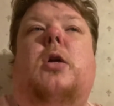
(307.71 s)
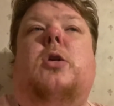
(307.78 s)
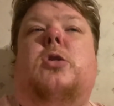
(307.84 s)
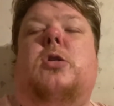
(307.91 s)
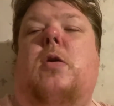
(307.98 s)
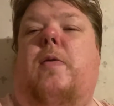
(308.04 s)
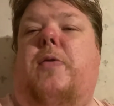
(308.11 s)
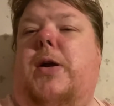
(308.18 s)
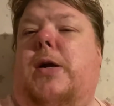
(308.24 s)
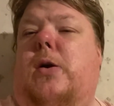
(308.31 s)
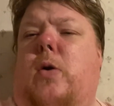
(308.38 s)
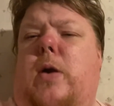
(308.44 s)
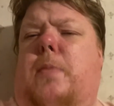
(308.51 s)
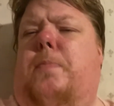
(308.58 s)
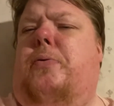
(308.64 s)
So if they
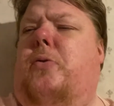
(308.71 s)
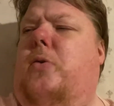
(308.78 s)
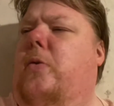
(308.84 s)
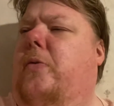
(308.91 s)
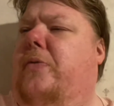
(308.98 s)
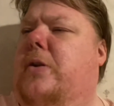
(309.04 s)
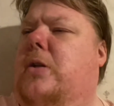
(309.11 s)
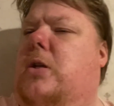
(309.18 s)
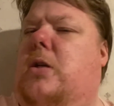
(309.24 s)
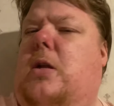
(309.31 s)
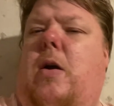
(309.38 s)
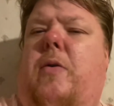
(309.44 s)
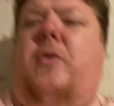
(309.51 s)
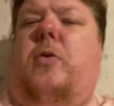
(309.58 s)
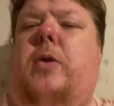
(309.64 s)
got any proof and
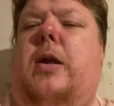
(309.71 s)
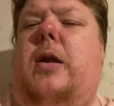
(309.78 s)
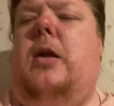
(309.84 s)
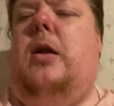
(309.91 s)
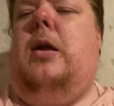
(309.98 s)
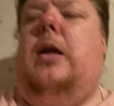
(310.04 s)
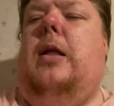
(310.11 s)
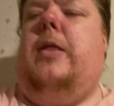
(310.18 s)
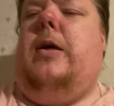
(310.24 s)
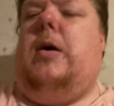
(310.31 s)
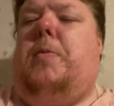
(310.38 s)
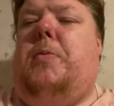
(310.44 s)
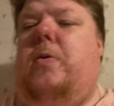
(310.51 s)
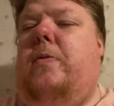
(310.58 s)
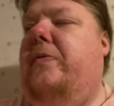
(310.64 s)
stuff on it that
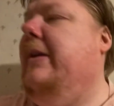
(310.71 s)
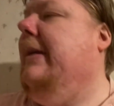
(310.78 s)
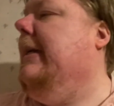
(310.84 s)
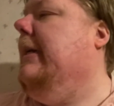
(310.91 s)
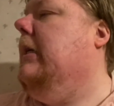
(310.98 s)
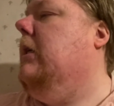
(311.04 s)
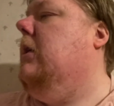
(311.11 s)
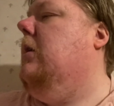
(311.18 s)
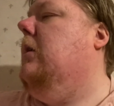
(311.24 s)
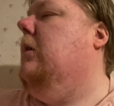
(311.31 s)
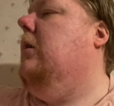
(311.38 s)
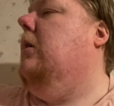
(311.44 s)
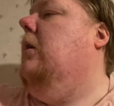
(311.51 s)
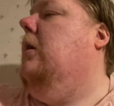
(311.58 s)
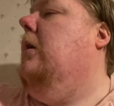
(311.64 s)
I'm not vegan,
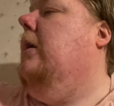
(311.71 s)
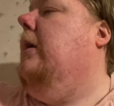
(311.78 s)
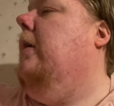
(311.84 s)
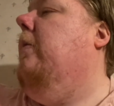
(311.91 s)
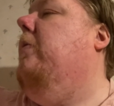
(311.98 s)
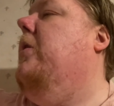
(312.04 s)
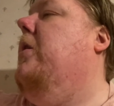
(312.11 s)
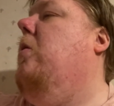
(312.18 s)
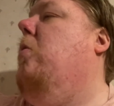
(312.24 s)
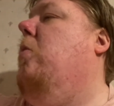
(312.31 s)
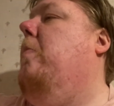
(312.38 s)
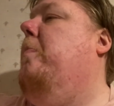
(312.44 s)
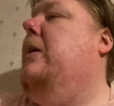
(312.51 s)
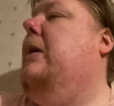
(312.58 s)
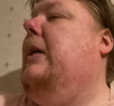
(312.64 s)
even though
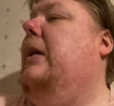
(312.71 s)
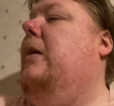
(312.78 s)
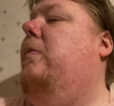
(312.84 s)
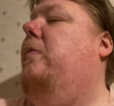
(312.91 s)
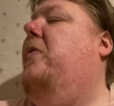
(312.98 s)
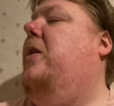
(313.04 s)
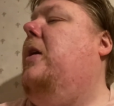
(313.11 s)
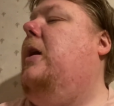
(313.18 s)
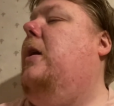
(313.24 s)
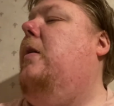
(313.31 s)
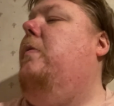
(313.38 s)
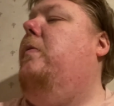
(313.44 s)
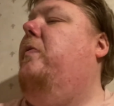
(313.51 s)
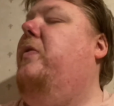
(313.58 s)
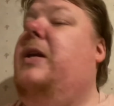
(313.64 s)
I've been eating
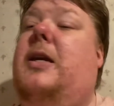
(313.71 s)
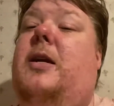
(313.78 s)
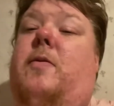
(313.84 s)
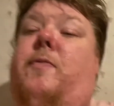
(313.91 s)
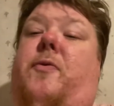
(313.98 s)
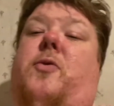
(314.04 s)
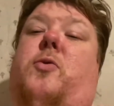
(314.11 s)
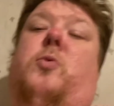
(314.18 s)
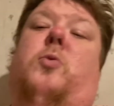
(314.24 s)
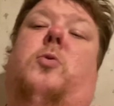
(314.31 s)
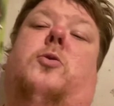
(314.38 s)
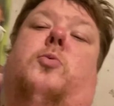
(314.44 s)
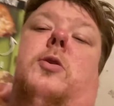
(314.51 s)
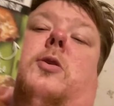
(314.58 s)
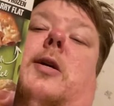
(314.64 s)
fucking vegan food,
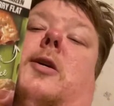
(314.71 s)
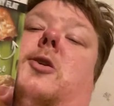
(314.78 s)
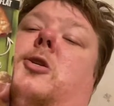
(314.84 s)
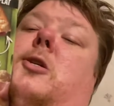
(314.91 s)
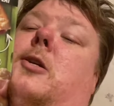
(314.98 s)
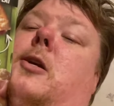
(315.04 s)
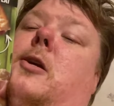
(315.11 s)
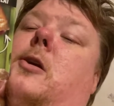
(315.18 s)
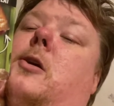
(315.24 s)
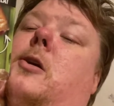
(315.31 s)
which actually